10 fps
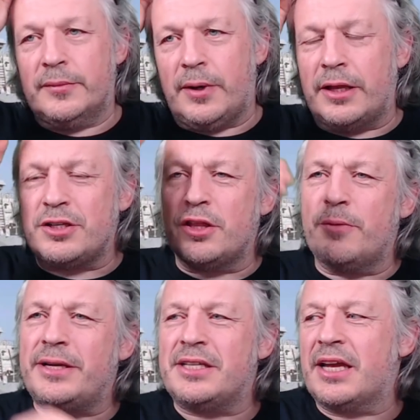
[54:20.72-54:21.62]
I do
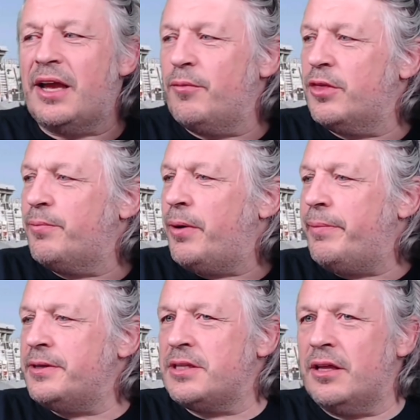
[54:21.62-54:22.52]
the best I can with the
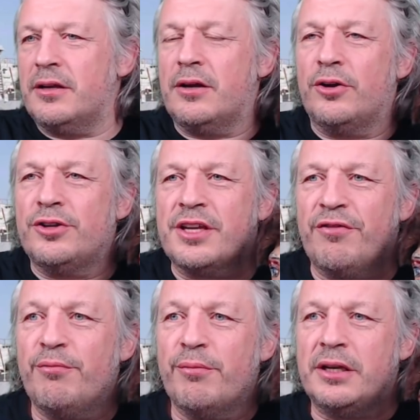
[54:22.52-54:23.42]
puppets that God has
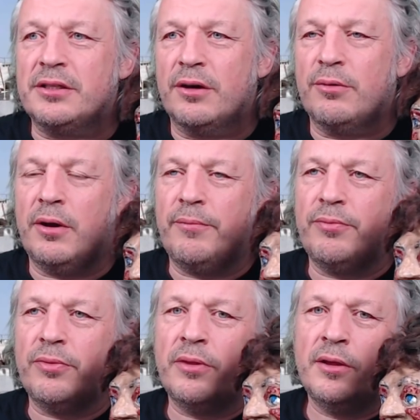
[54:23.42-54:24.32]
given me.
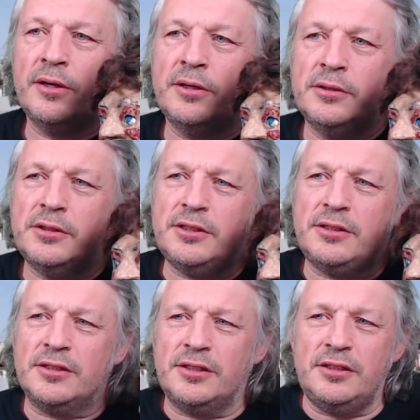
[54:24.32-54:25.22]
So,
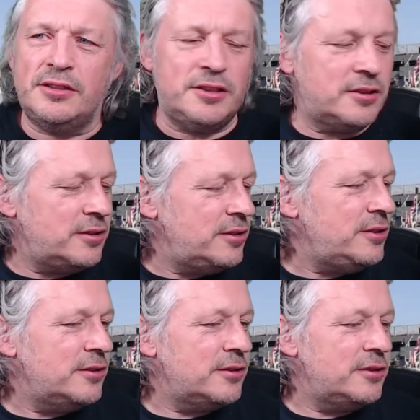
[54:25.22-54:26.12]
where's Tiny Rich? Why is
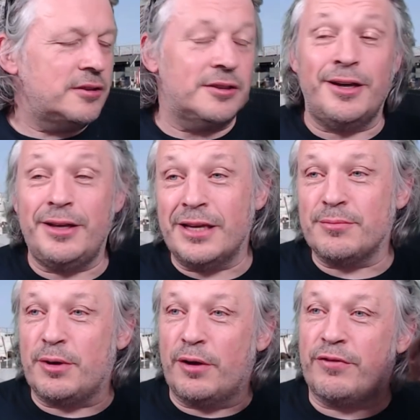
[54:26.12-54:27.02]
he not been on? No, he
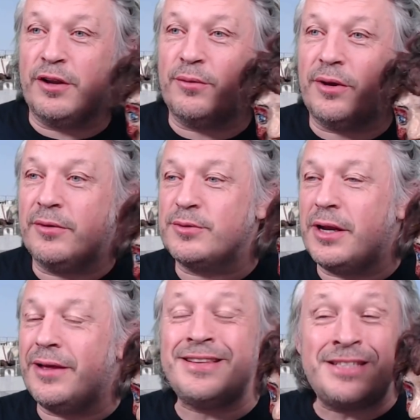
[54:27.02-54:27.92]
hasn't been on for a little while as
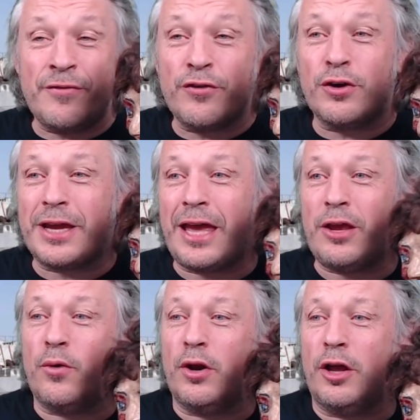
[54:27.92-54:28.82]
well. It's difficult to get
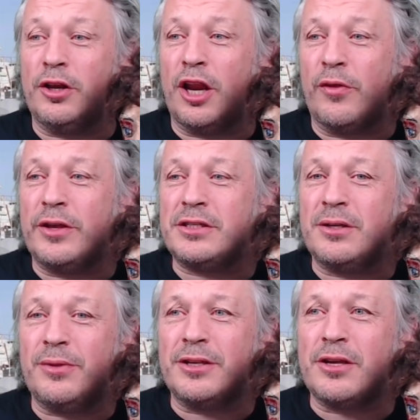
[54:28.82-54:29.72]
you all on.
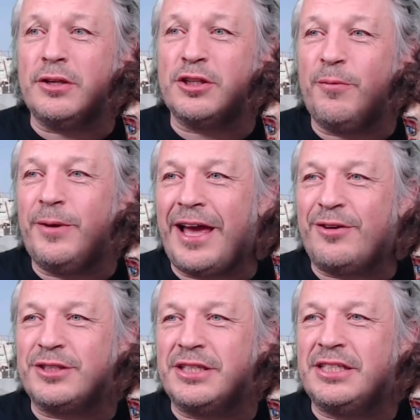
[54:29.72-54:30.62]
There's only so many
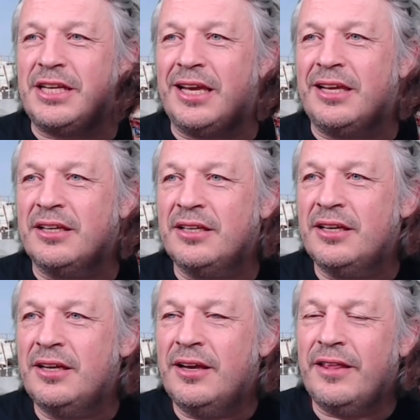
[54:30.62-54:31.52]
hours in the day,
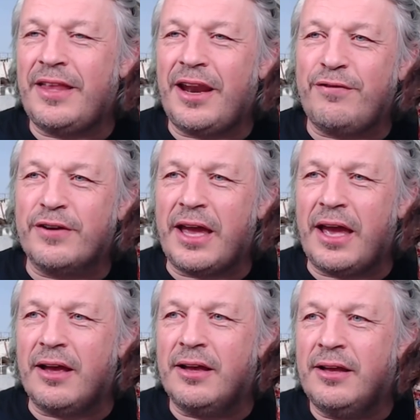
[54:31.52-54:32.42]
and then I forget.